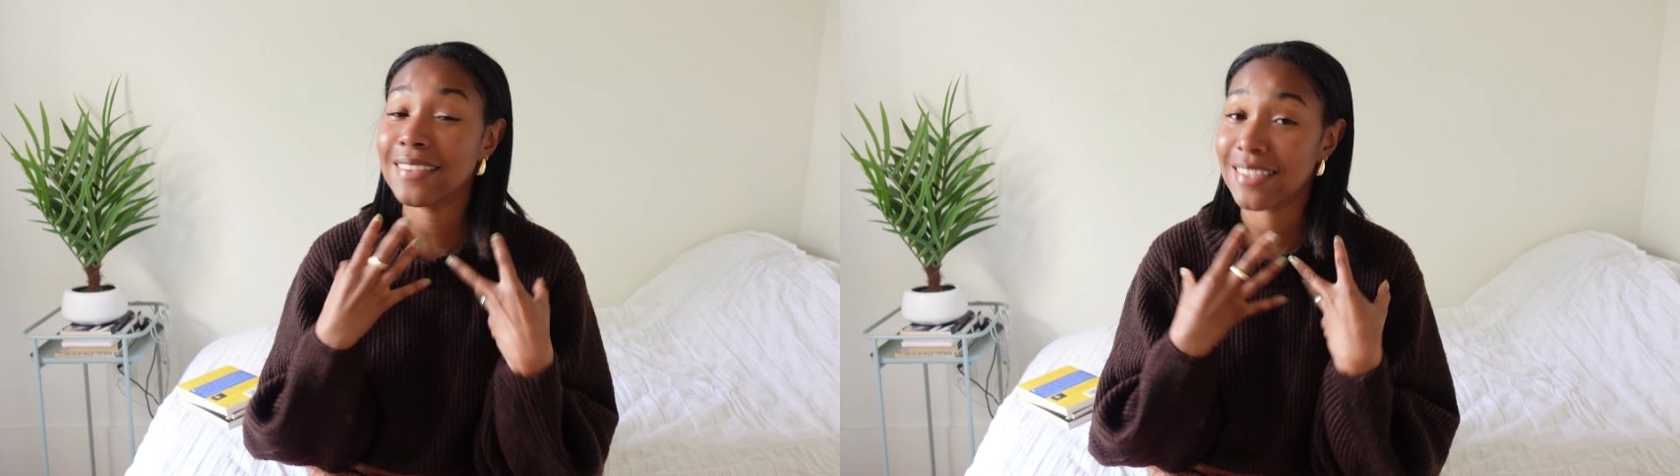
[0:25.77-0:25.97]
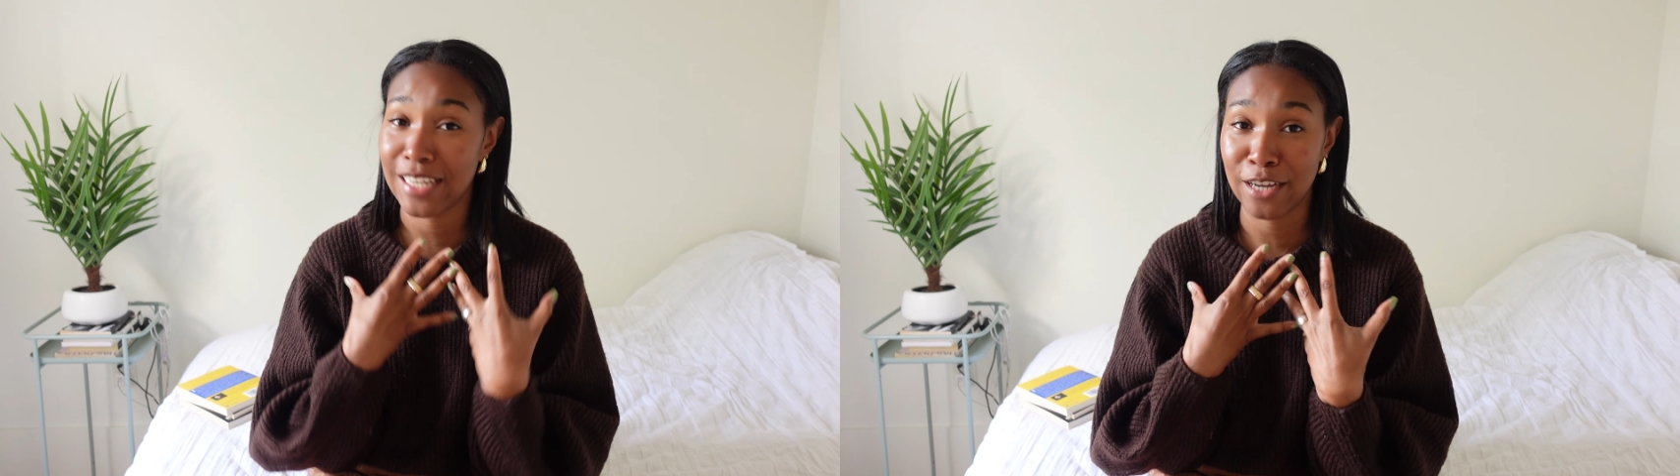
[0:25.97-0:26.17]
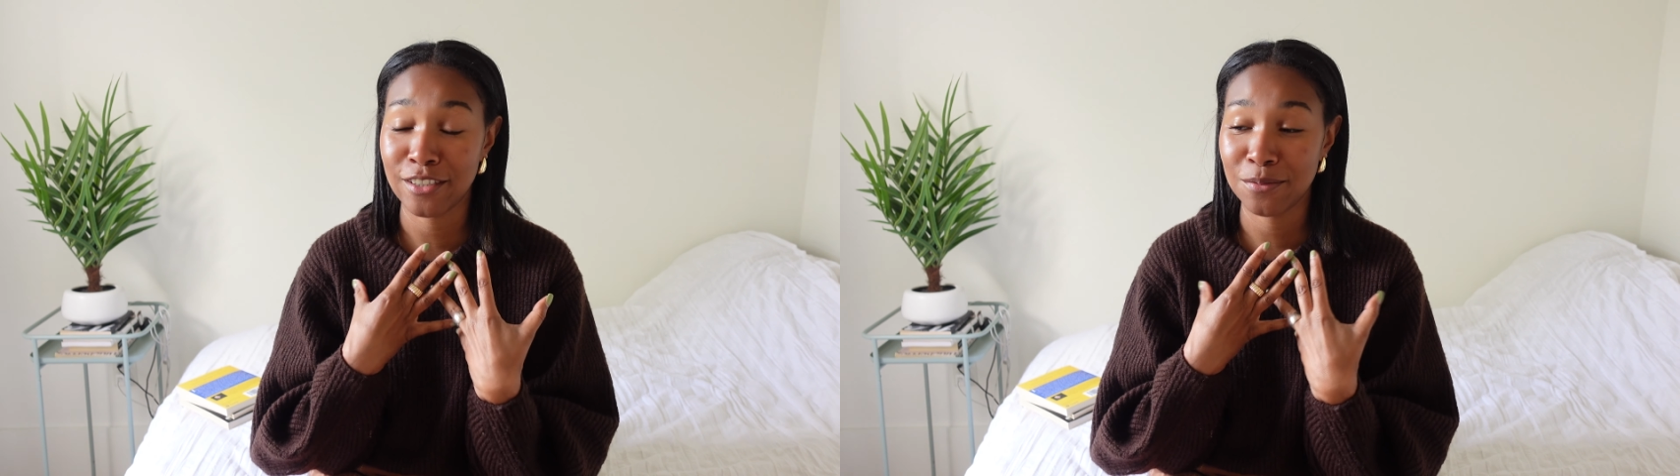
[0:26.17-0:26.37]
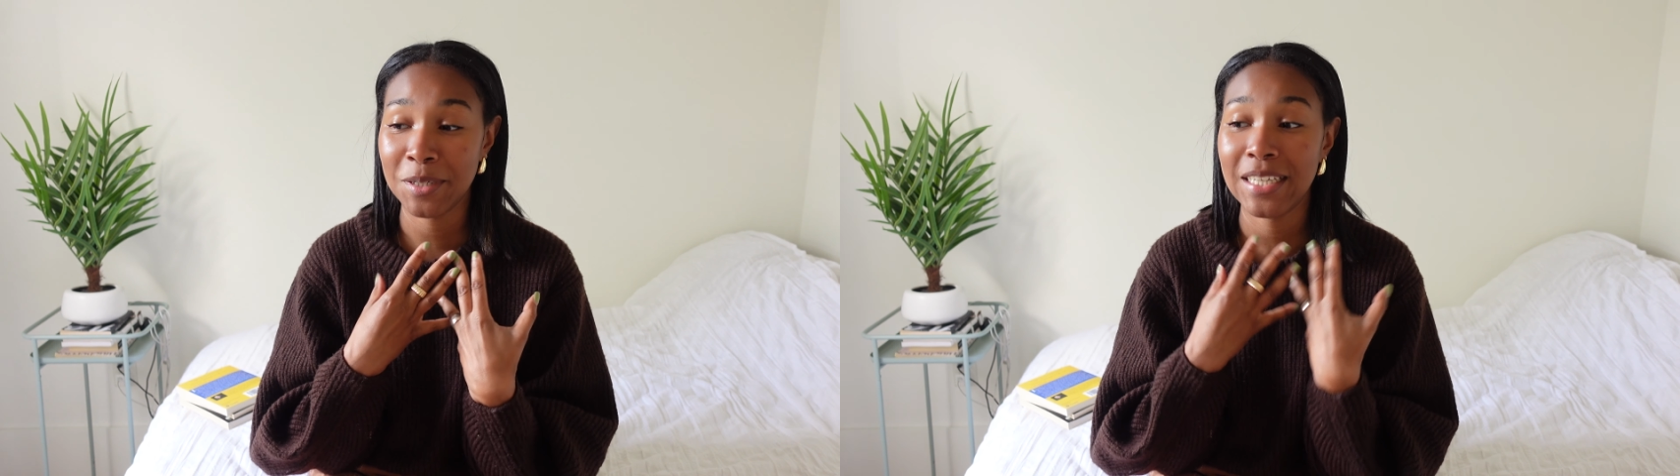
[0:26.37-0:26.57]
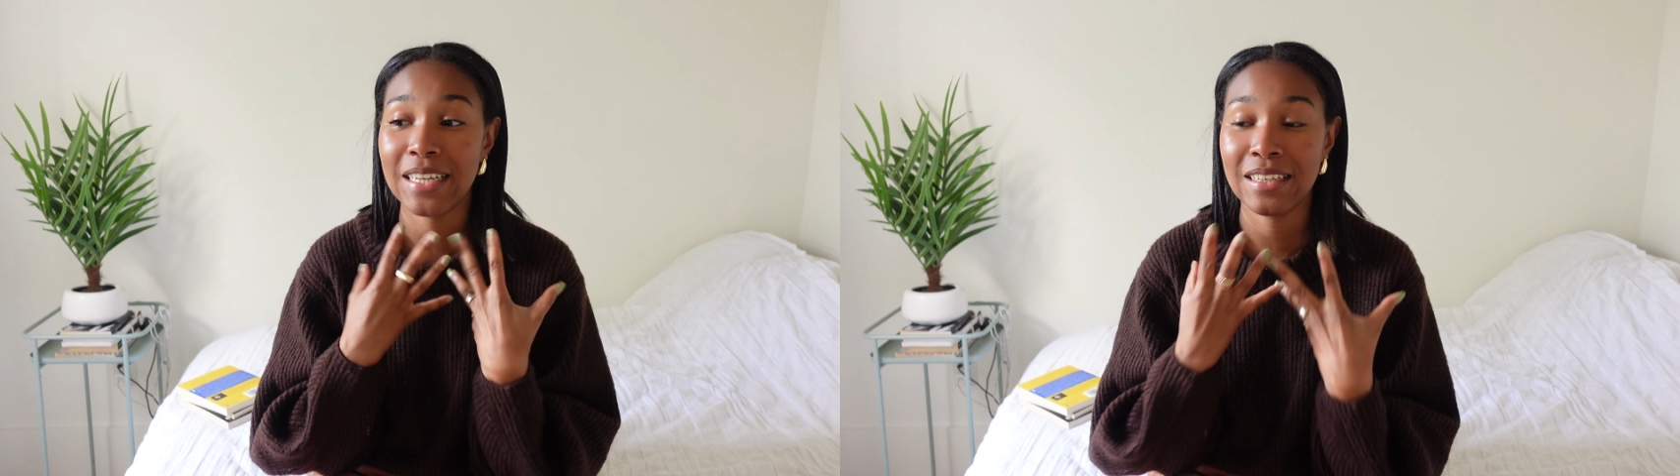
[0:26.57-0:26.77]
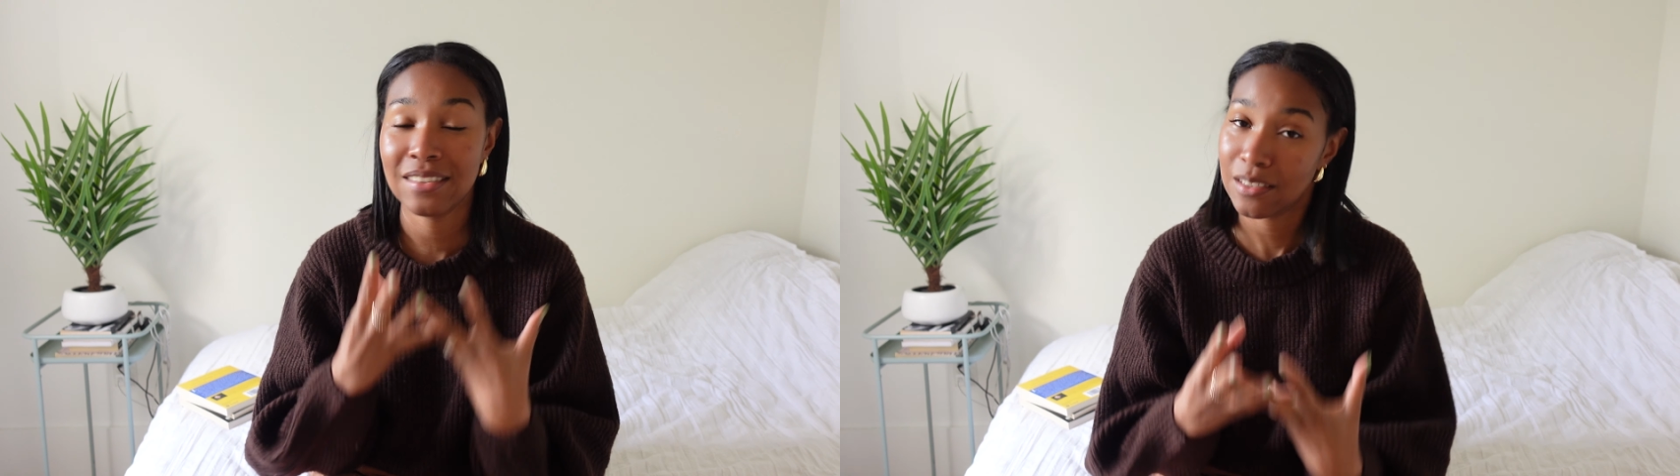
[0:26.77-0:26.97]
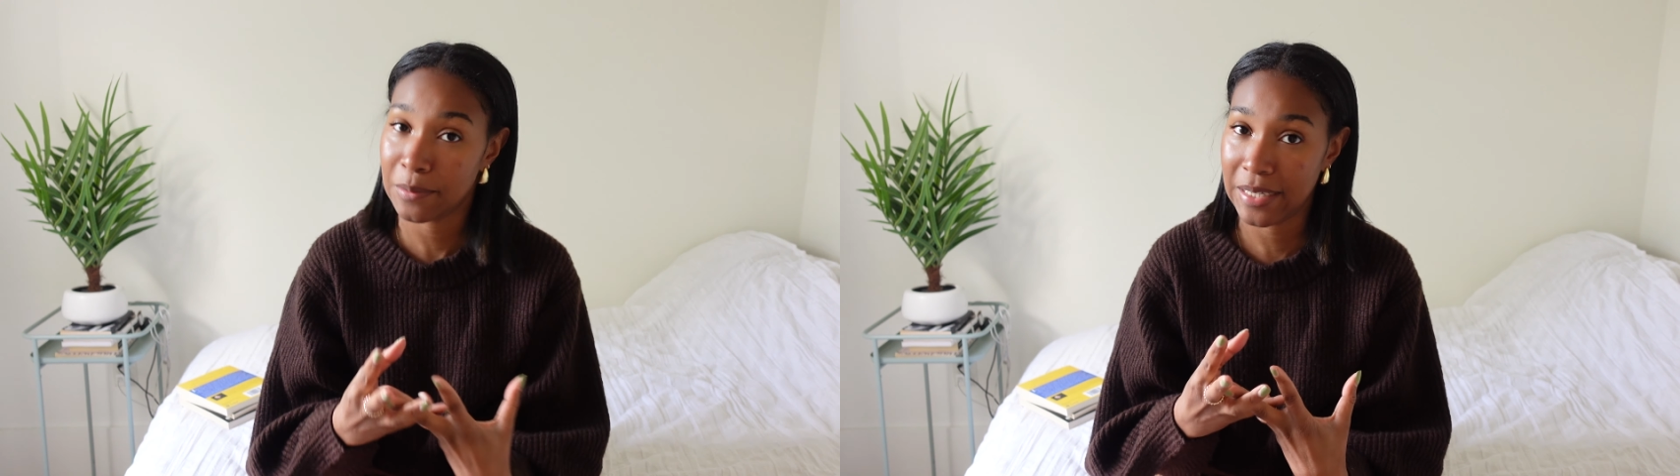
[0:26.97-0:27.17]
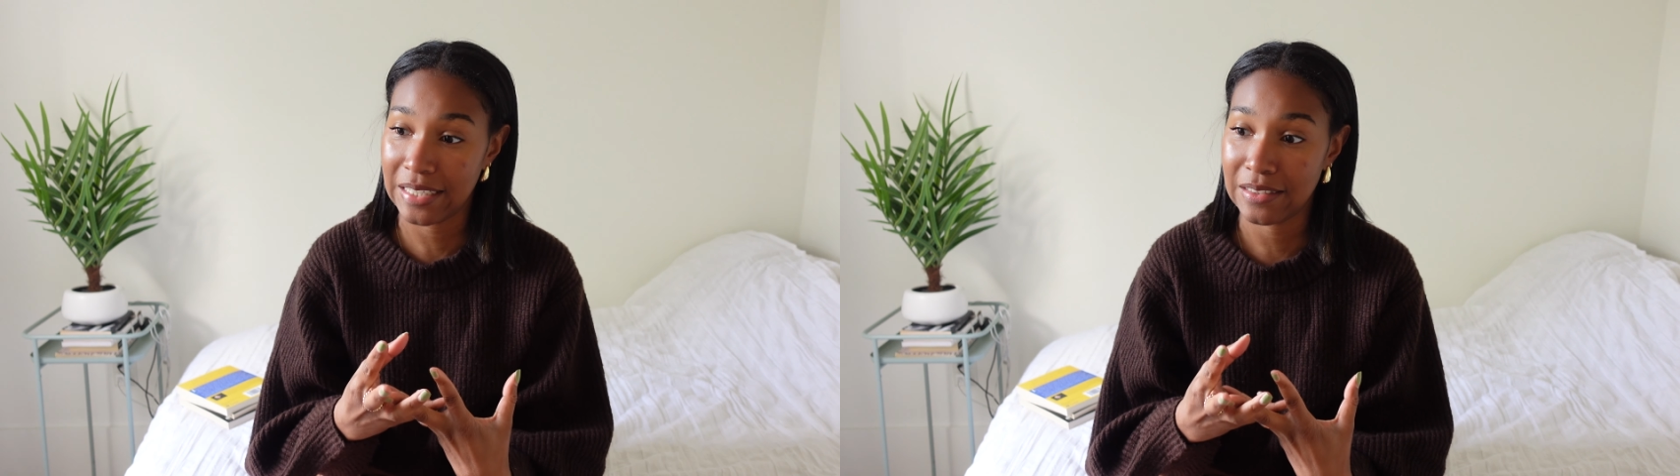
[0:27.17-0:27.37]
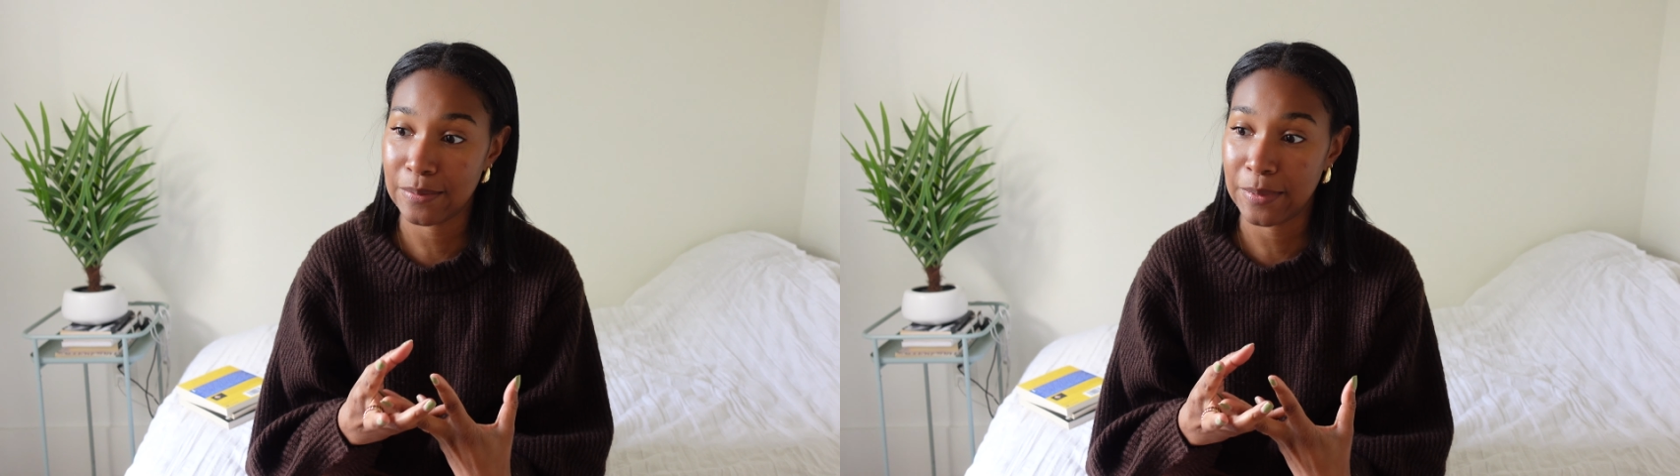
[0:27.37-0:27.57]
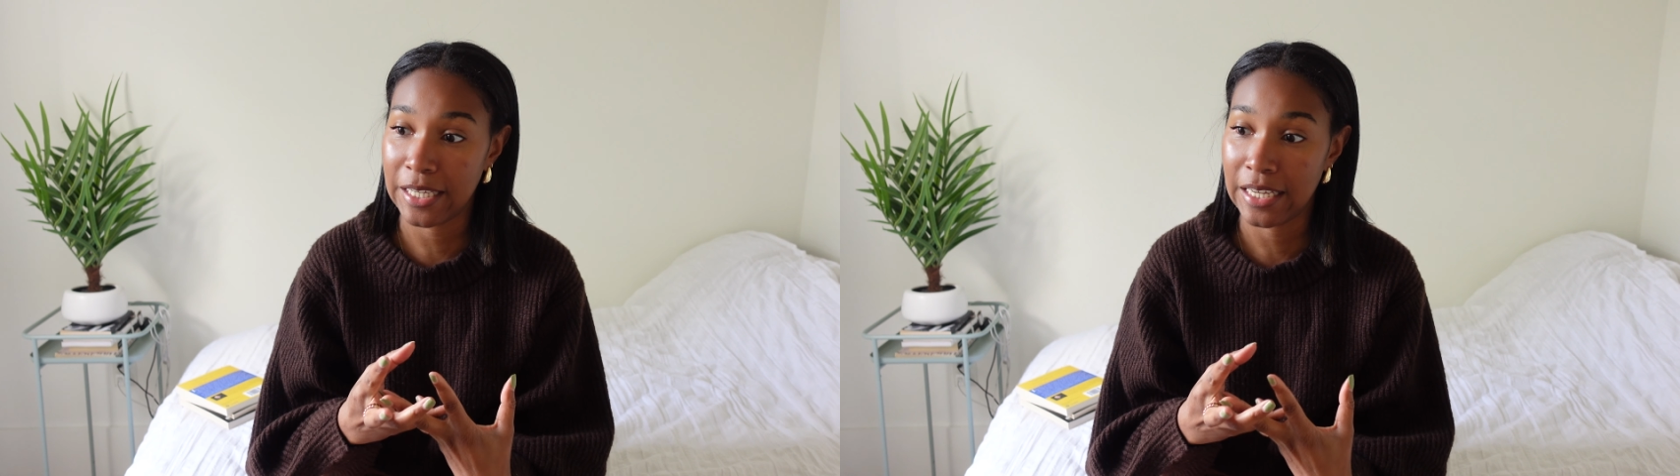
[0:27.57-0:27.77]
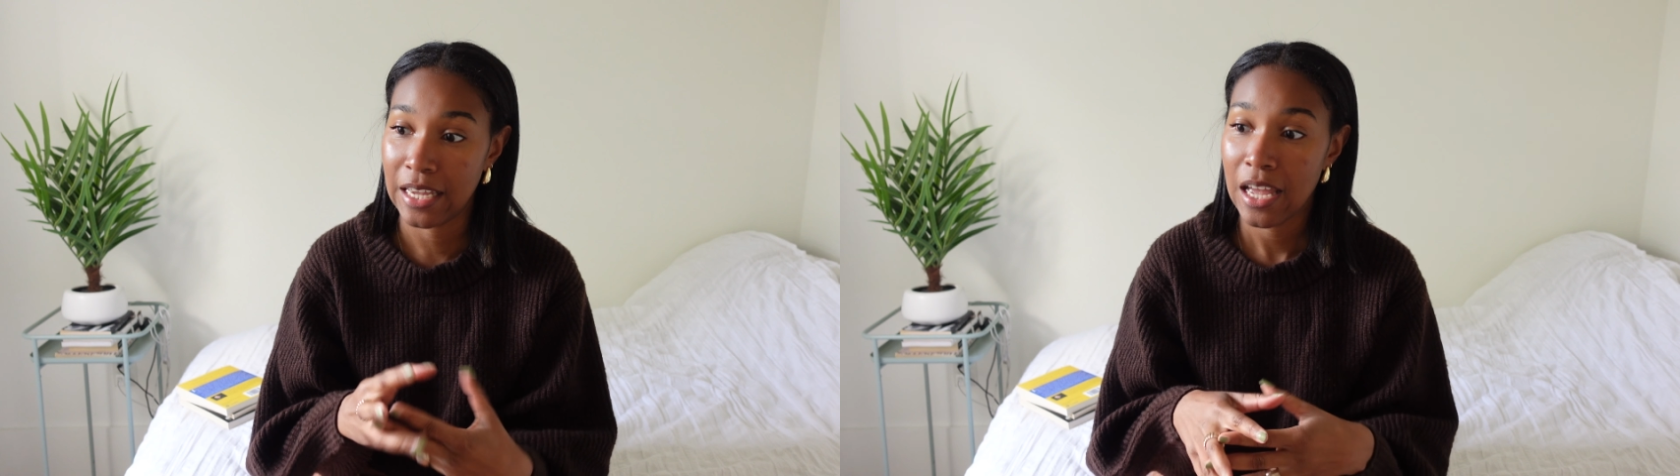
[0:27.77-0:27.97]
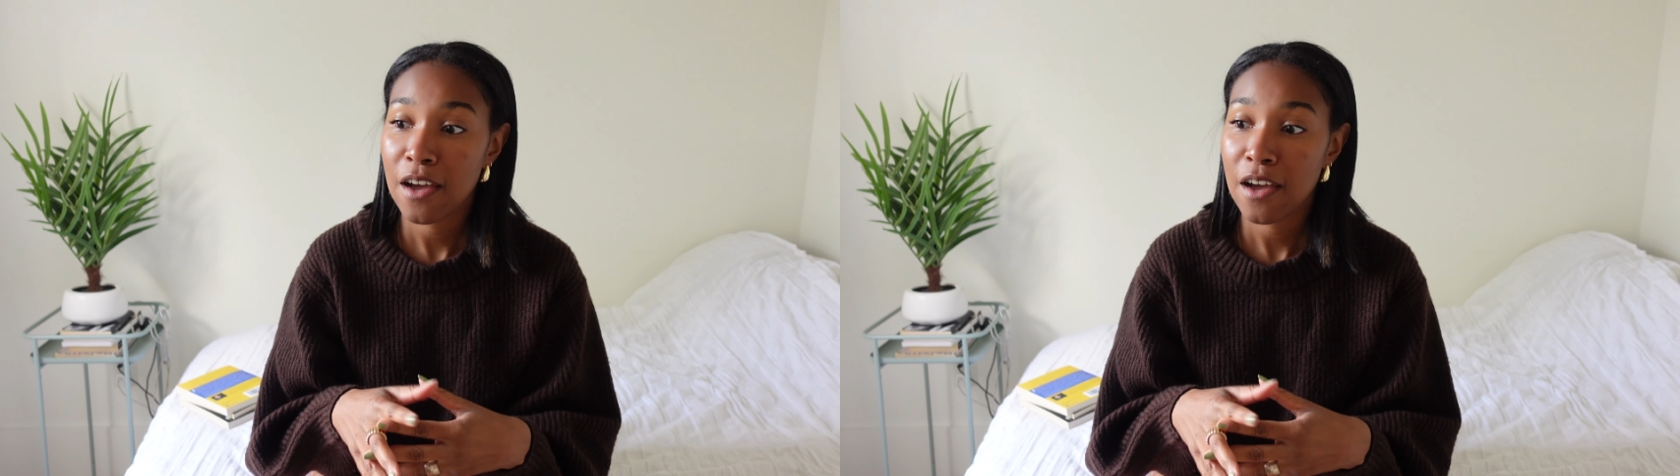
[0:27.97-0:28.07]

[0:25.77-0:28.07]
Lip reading: it scares me, it intimidates me